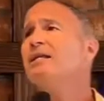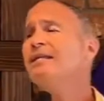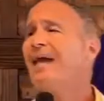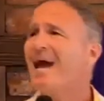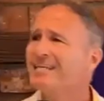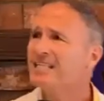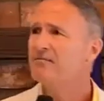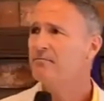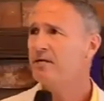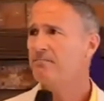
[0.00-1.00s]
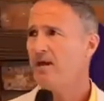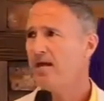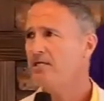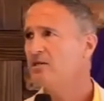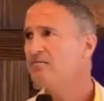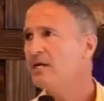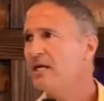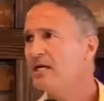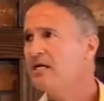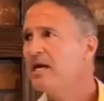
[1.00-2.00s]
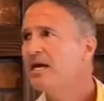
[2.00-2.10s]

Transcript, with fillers: and hasn't been meant to be